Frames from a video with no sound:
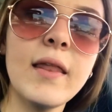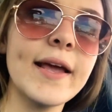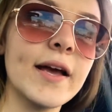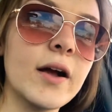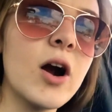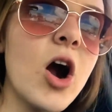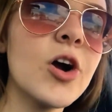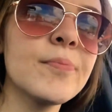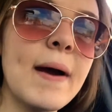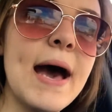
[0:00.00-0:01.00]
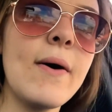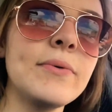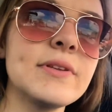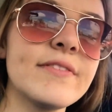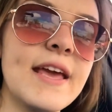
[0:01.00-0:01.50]
like a car
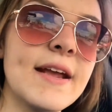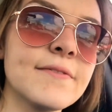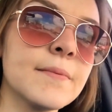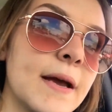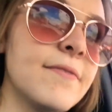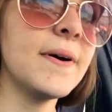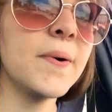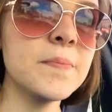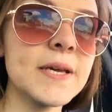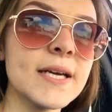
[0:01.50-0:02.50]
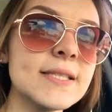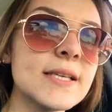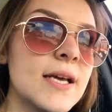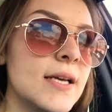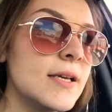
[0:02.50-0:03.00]
mount thing for my phone, because
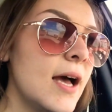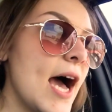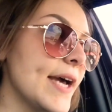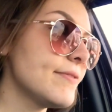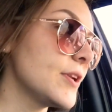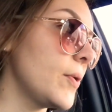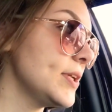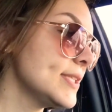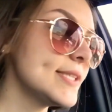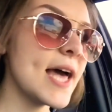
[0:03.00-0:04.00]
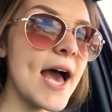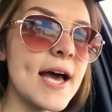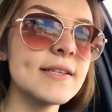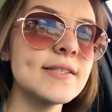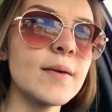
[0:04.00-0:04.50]
I've noticed
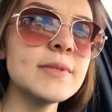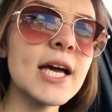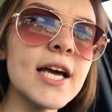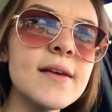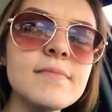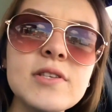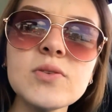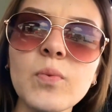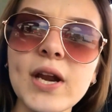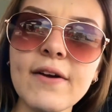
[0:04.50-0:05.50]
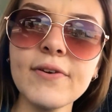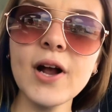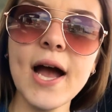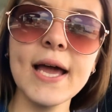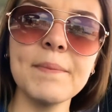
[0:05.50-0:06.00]
that sometimes
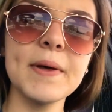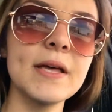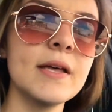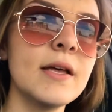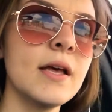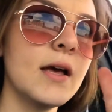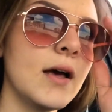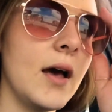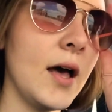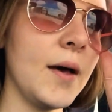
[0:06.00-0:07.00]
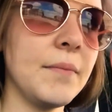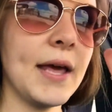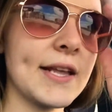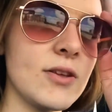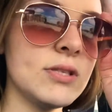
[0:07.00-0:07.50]
whenever I'm
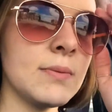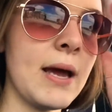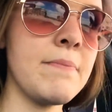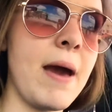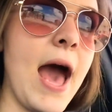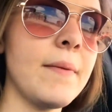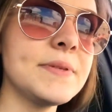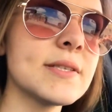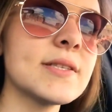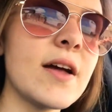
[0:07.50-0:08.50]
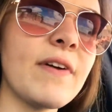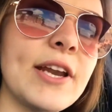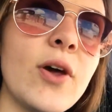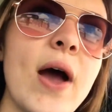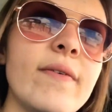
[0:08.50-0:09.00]
like using my maps and stuff,
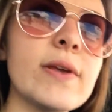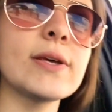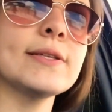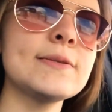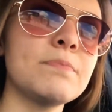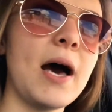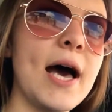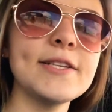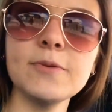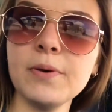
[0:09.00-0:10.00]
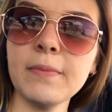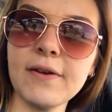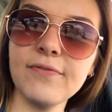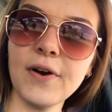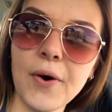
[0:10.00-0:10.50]
I don't have a good spot to put
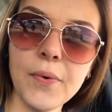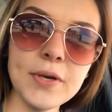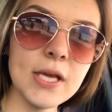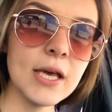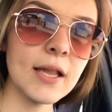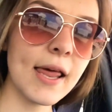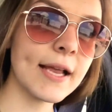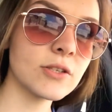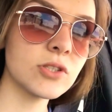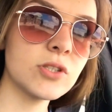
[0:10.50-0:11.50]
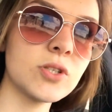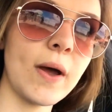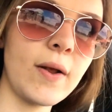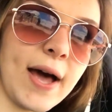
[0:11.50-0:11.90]
my phone, like, so I